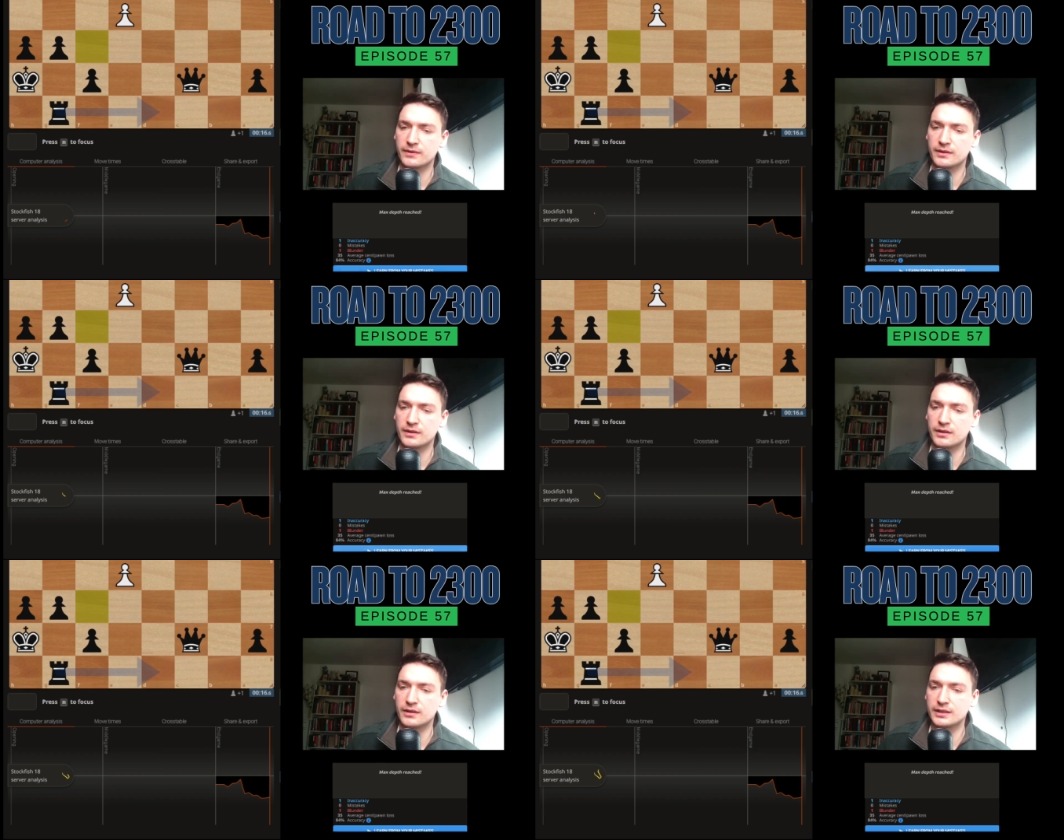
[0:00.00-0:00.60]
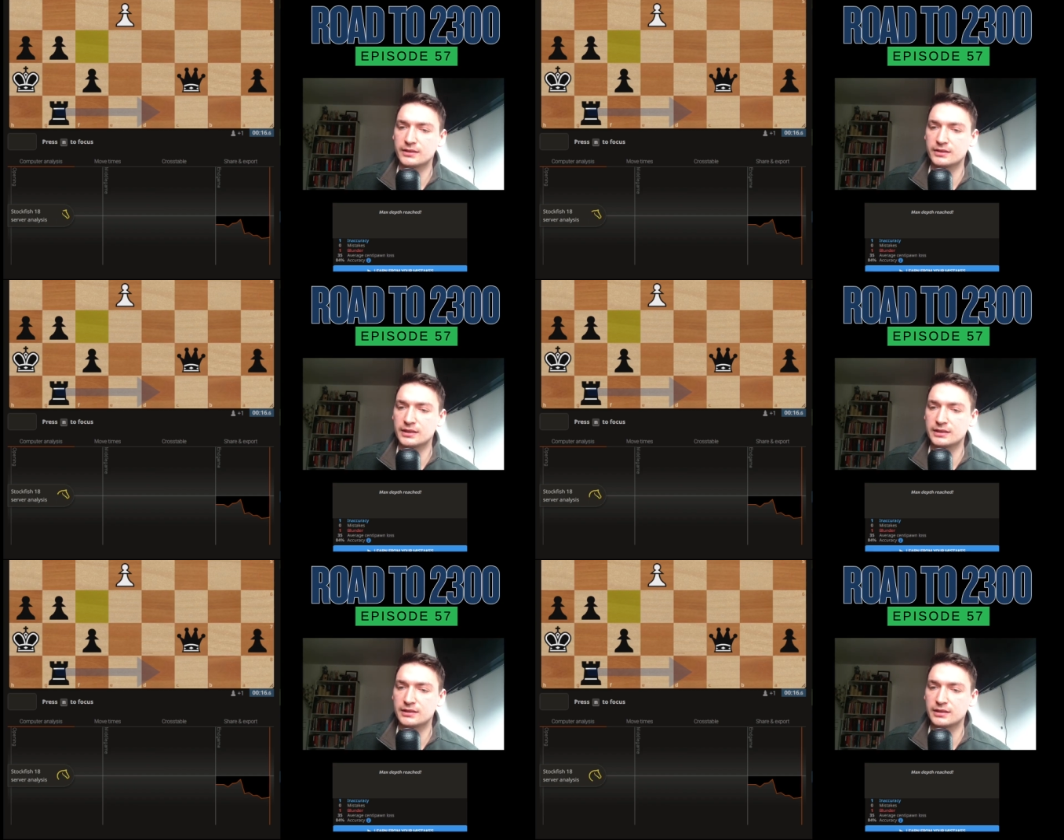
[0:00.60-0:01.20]
All right, so
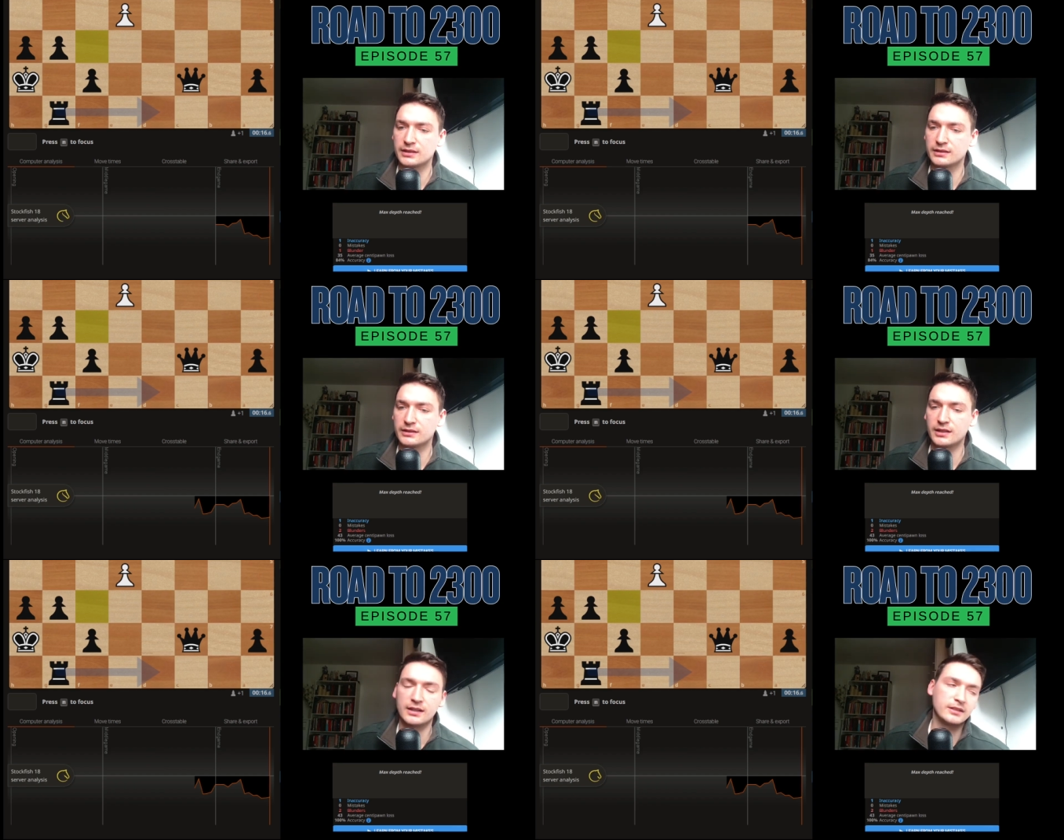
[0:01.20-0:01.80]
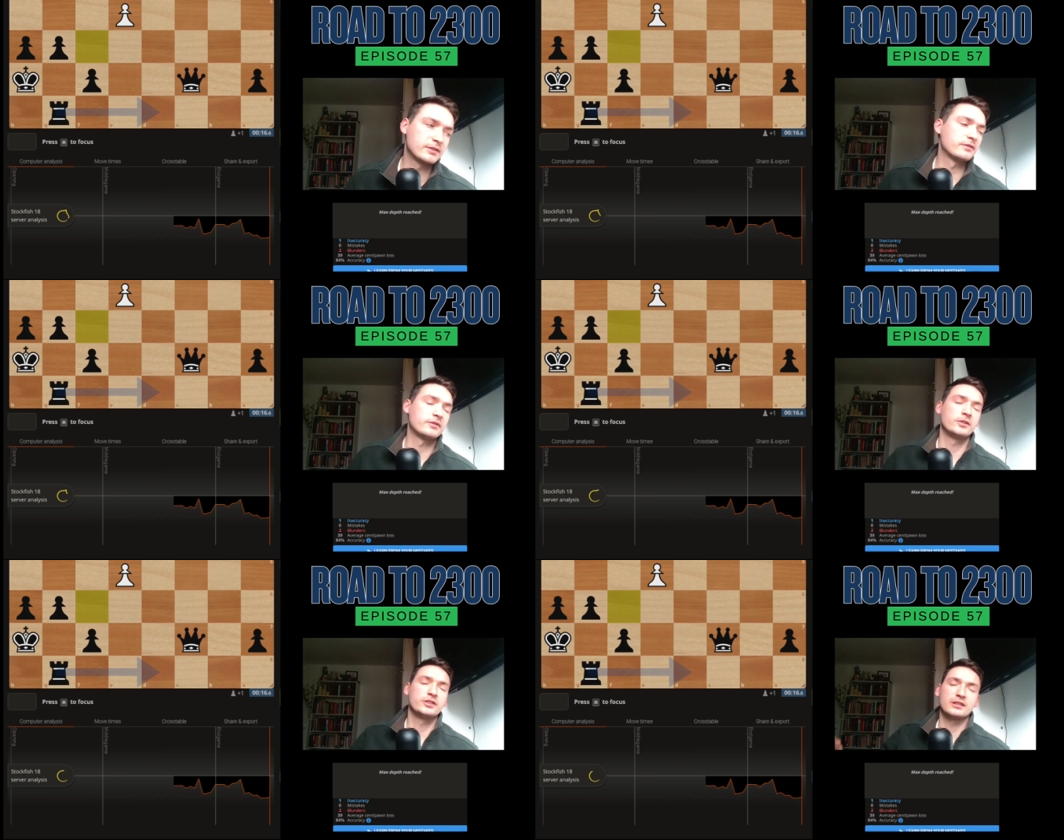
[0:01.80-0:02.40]
let's see. That's
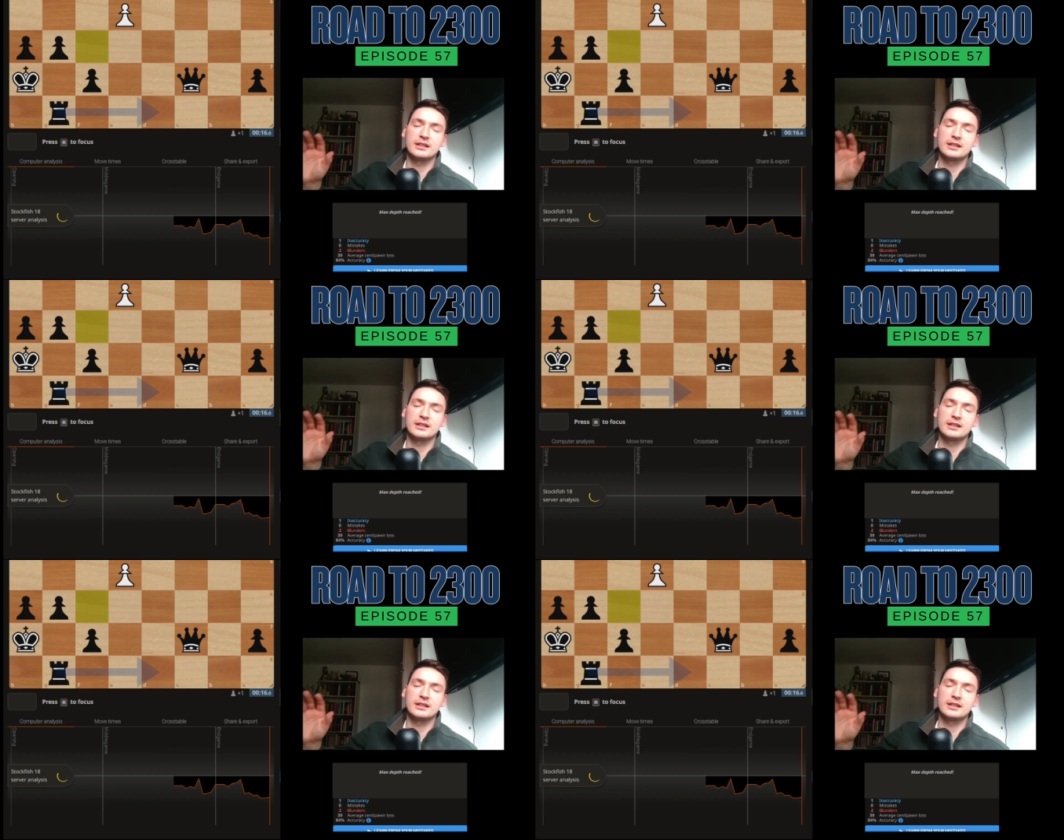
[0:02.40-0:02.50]
unfortunate.